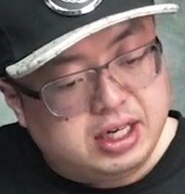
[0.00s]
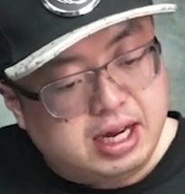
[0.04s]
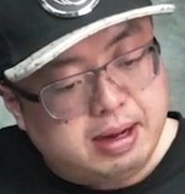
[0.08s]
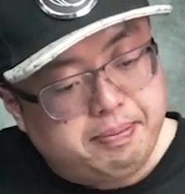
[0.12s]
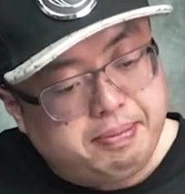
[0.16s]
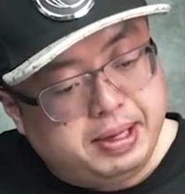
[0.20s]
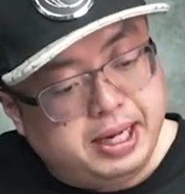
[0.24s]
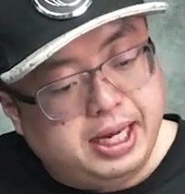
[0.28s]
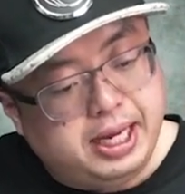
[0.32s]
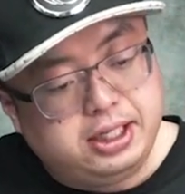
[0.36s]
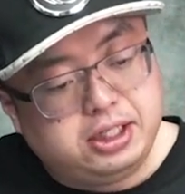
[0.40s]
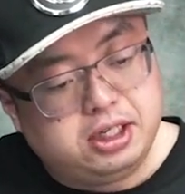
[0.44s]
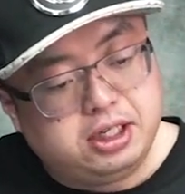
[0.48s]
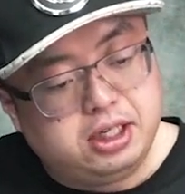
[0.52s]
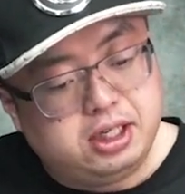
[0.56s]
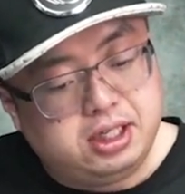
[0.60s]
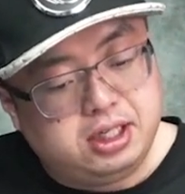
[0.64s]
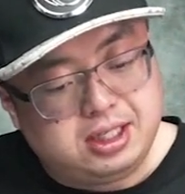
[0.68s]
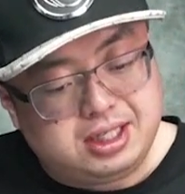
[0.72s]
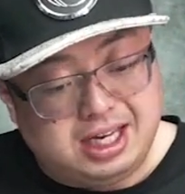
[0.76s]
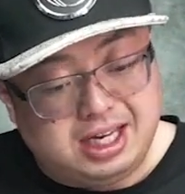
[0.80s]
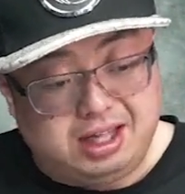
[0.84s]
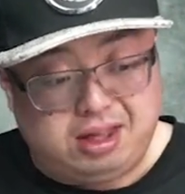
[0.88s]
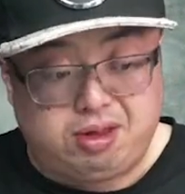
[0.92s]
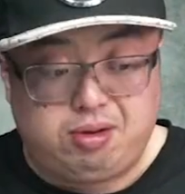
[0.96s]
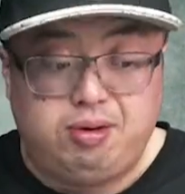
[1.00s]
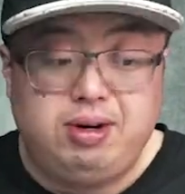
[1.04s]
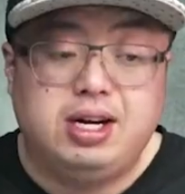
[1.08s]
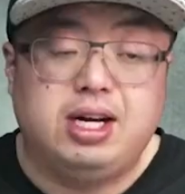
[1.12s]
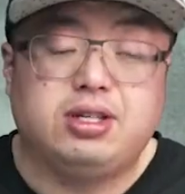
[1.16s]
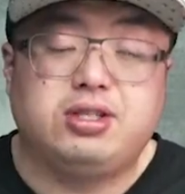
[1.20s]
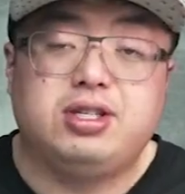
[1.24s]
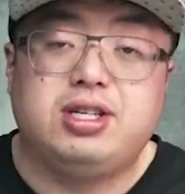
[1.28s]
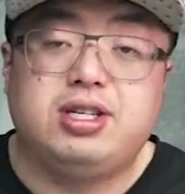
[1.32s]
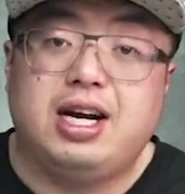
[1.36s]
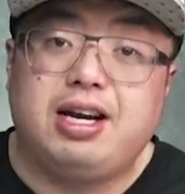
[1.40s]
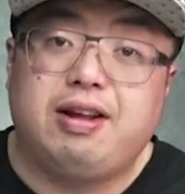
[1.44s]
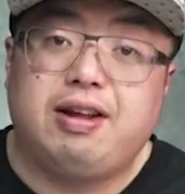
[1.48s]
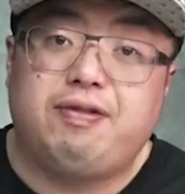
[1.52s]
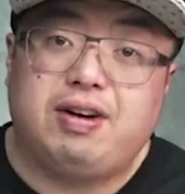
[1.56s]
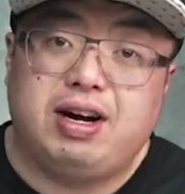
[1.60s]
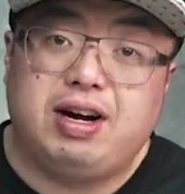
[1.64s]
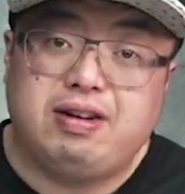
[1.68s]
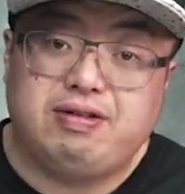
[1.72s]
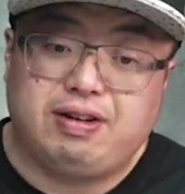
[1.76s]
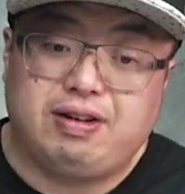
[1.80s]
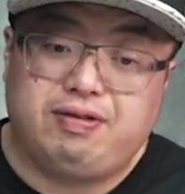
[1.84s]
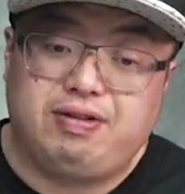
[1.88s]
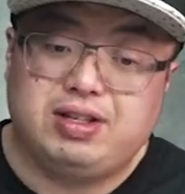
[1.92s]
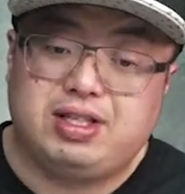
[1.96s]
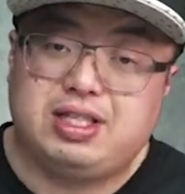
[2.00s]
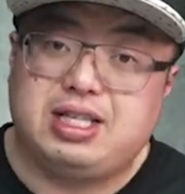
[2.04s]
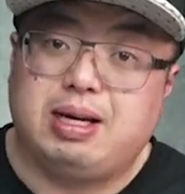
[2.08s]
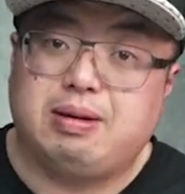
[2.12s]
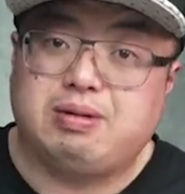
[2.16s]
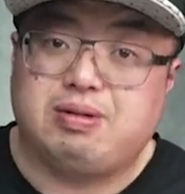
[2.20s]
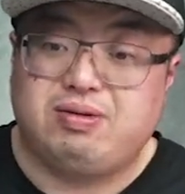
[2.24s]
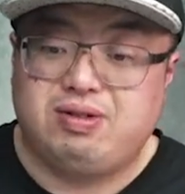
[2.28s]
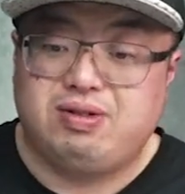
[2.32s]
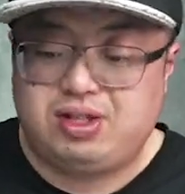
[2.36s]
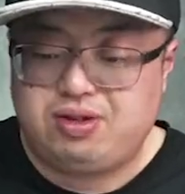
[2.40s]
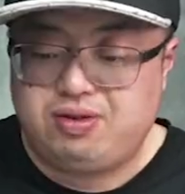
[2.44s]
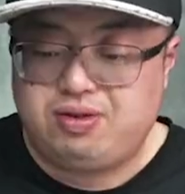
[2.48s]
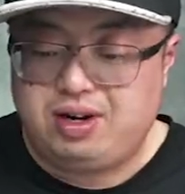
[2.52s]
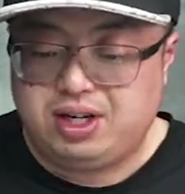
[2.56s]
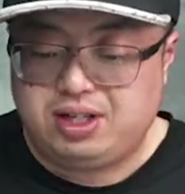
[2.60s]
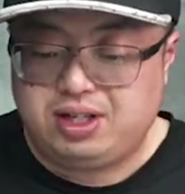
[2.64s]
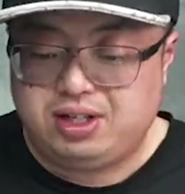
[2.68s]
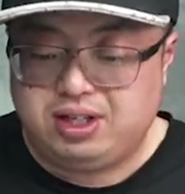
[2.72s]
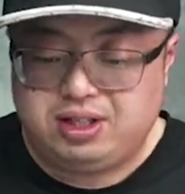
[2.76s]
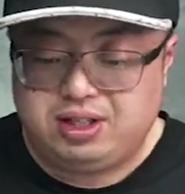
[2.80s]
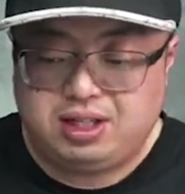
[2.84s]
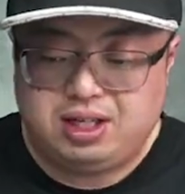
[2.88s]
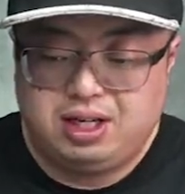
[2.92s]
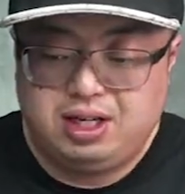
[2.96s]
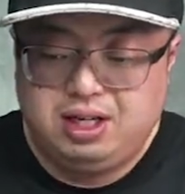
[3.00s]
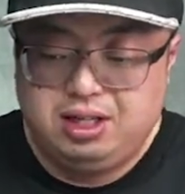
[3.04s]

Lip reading: pages and 395 different steps of instructions.